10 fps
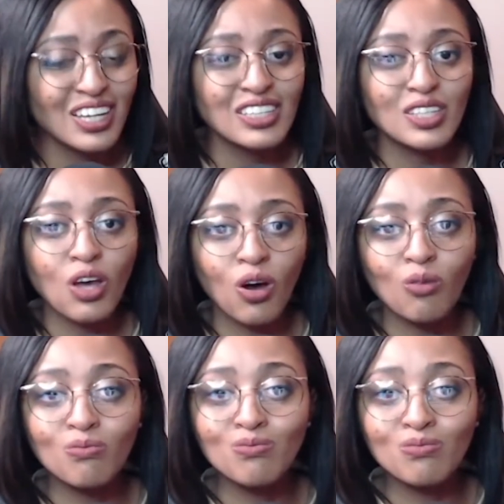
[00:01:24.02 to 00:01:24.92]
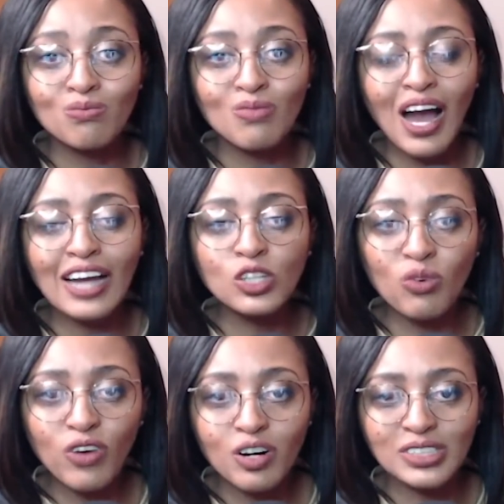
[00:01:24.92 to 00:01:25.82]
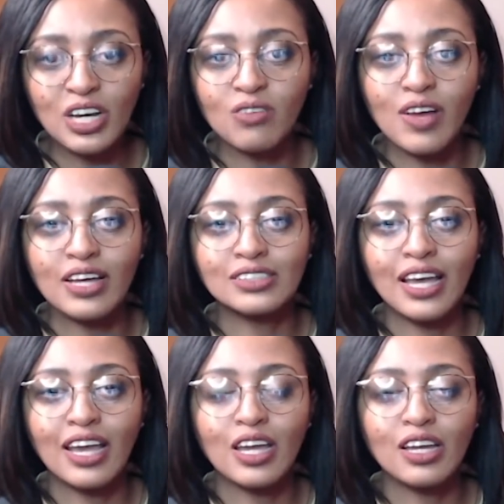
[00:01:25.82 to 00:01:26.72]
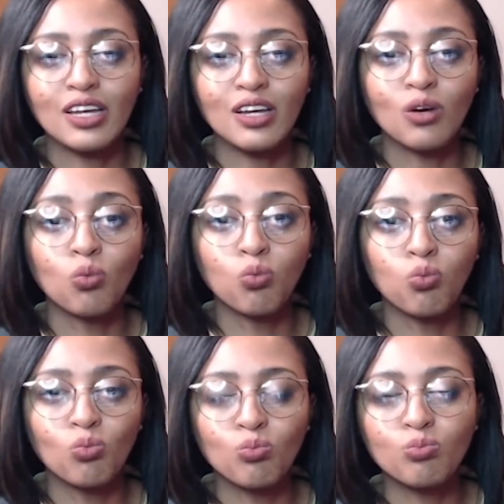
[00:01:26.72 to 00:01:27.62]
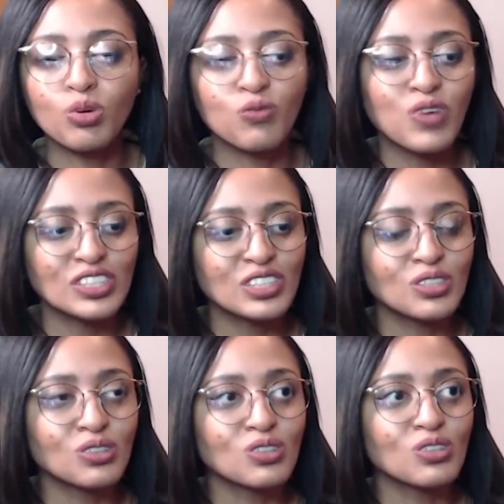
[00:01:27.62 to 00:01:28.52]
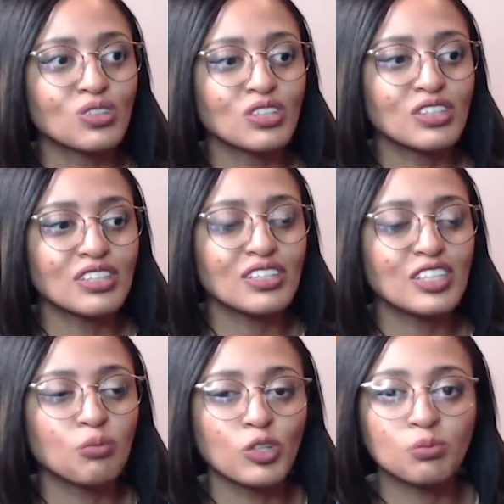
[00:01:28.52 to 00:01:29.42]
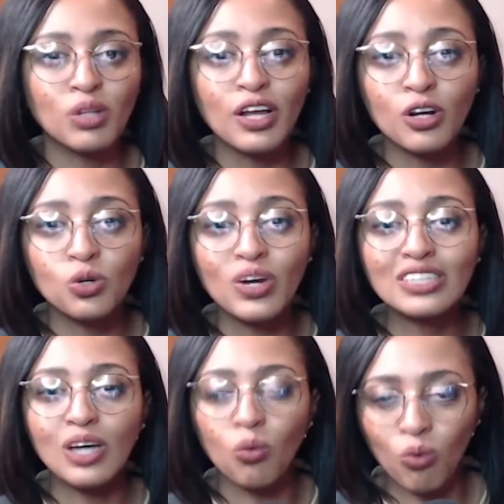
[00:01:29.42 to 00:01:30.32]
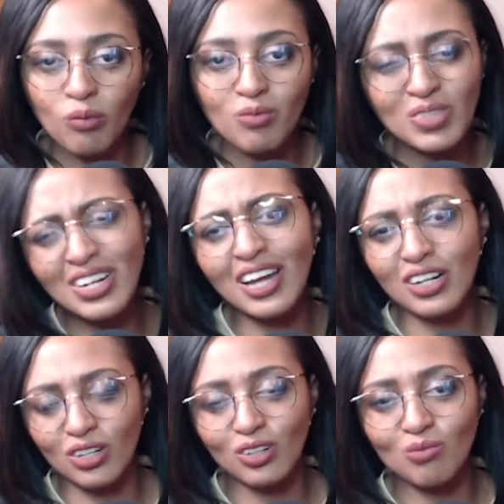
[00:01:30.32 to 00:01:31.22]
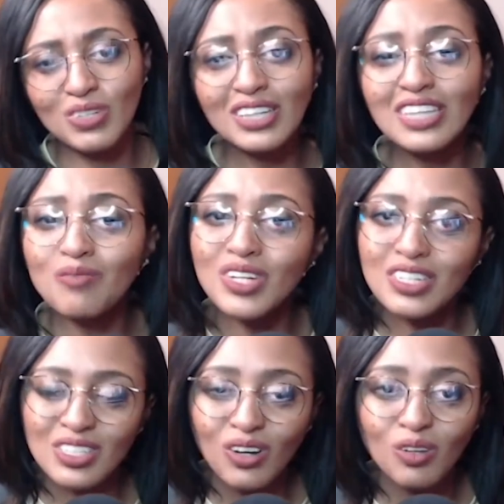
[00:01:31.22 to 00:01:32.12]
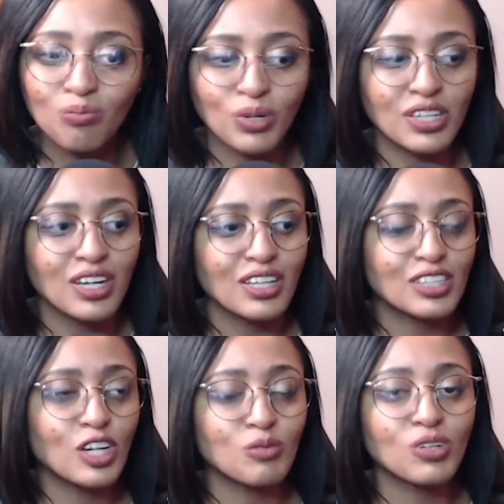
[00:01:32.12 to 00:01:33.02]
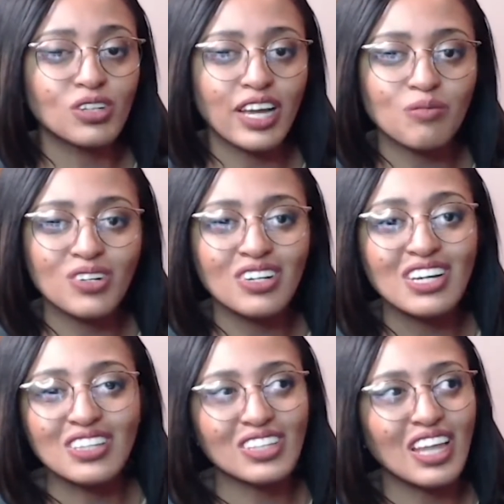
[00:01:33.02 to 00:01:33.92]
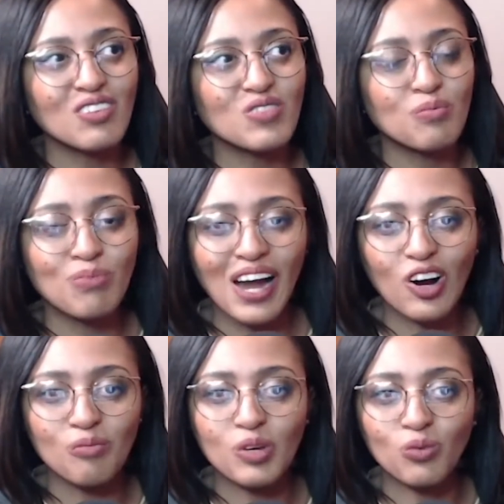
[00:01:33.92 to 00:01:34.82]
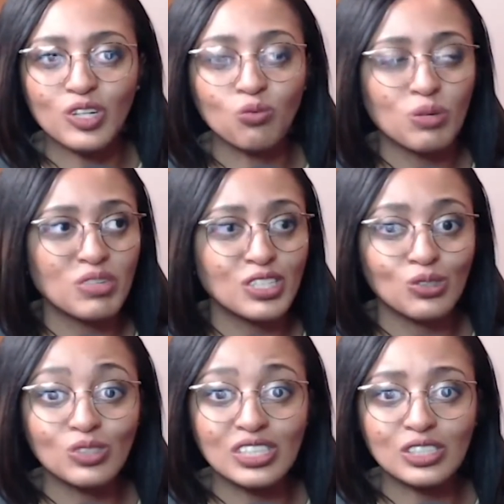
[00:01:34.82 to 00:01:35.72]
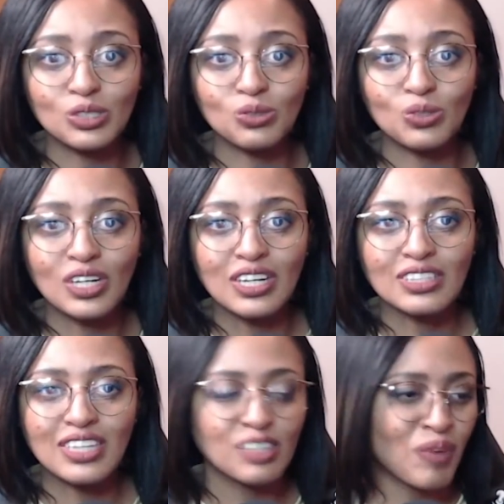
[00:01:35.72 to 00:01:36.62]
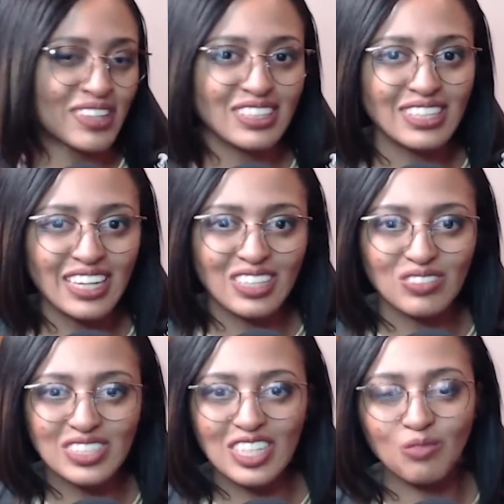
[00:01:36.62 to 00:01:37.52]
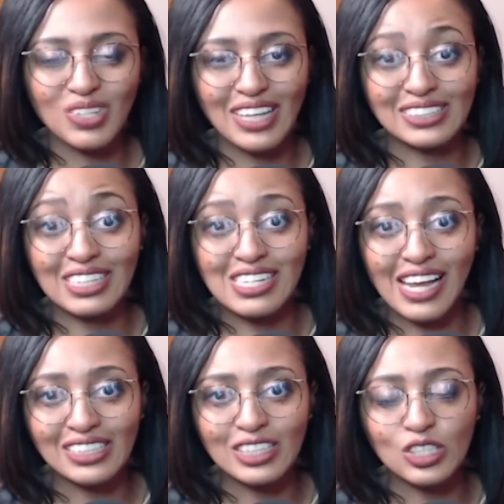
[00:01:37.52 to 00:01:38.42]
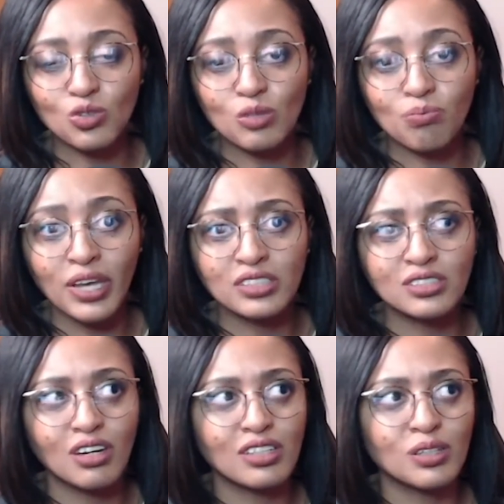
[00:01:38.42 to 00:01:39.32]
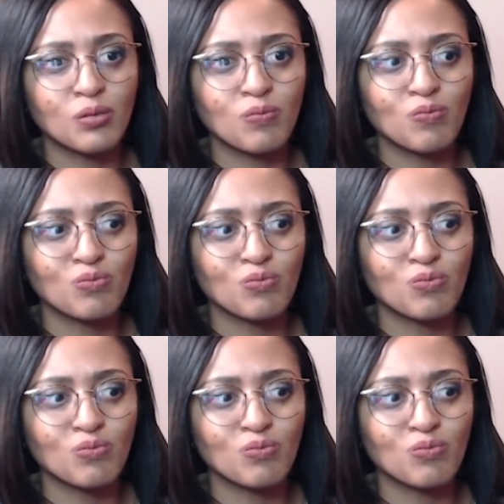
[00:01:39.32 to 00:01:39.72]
So I do refer to myself as a professional esports player who is a woman but not a girl because I'm an adult. But the term girl gamer, there's a lot of empowerment when women use it to take back the negative stigma that's connected to it based on um,